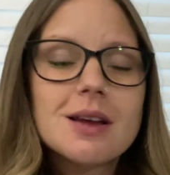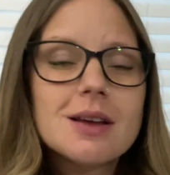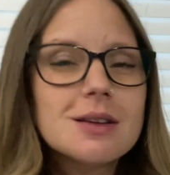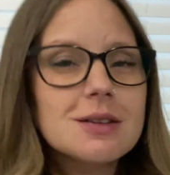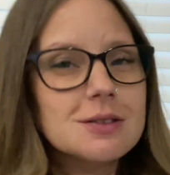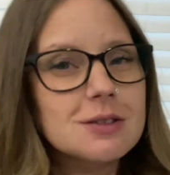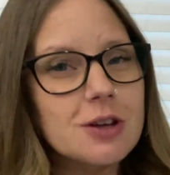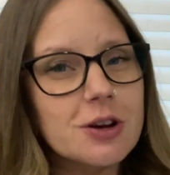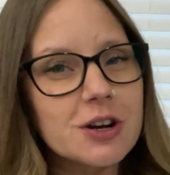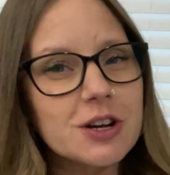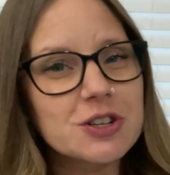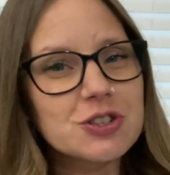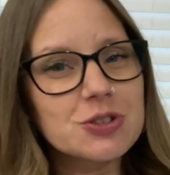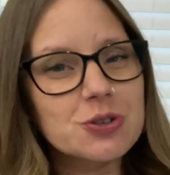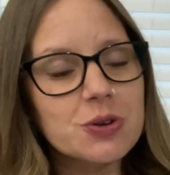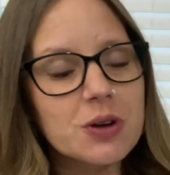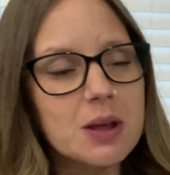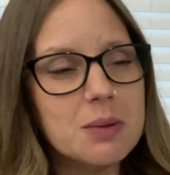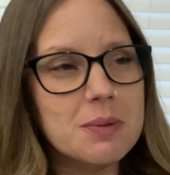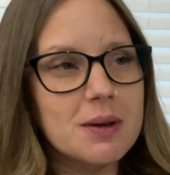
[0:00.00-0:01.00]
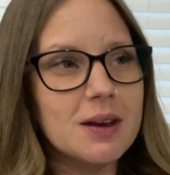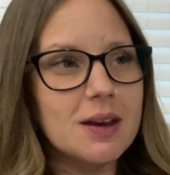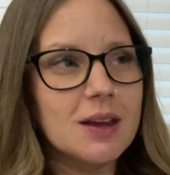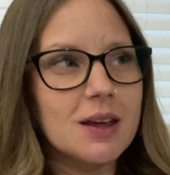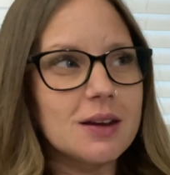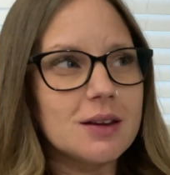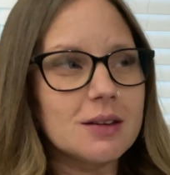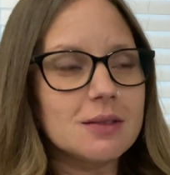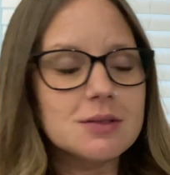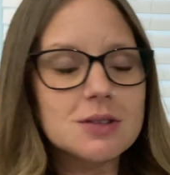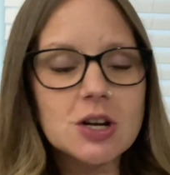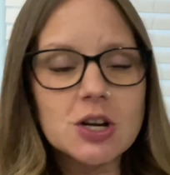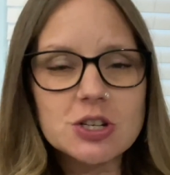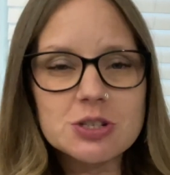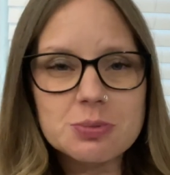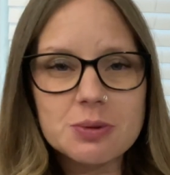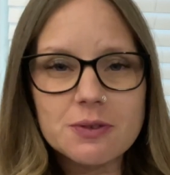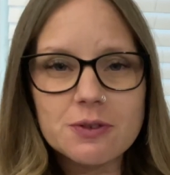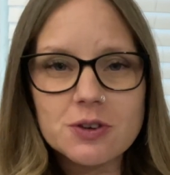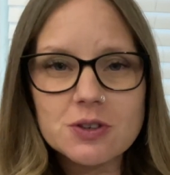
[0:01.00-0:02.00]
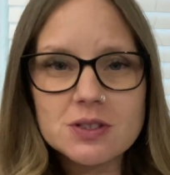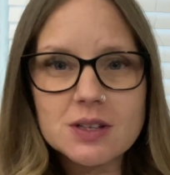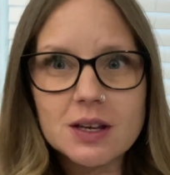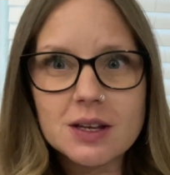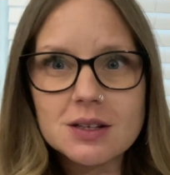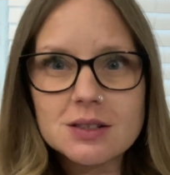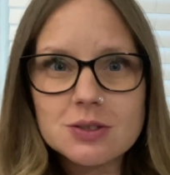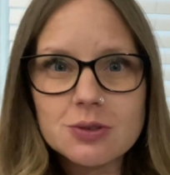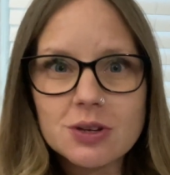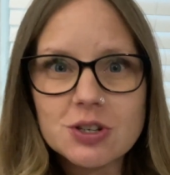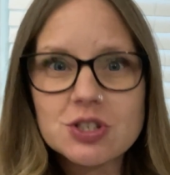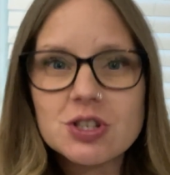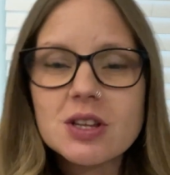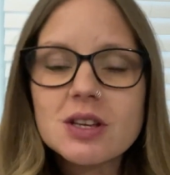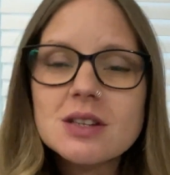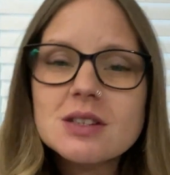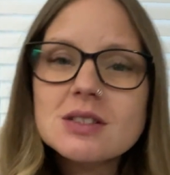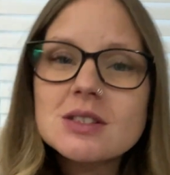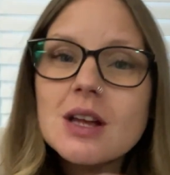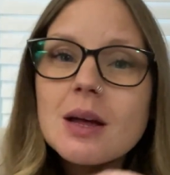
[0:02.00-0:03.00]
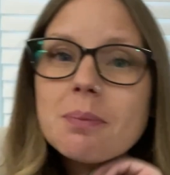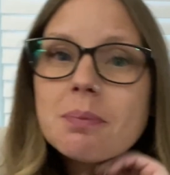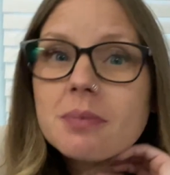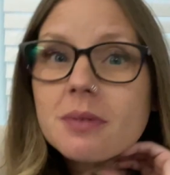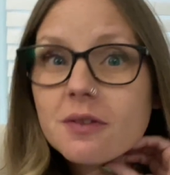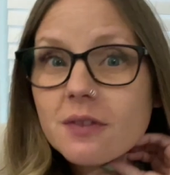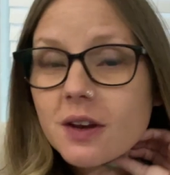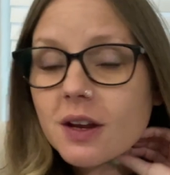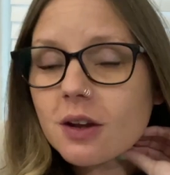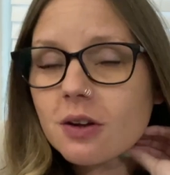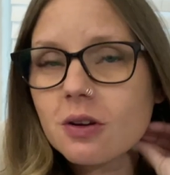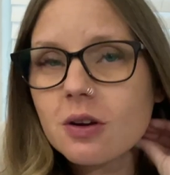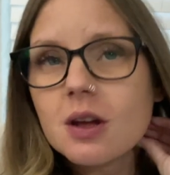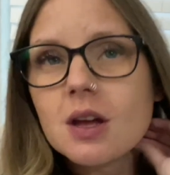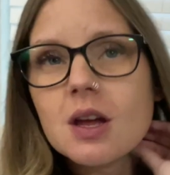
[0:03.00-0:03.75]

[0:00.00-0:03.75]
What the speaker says: Sorry, Joel came in and he had to talk to me for a second, so I actually had to stop the video.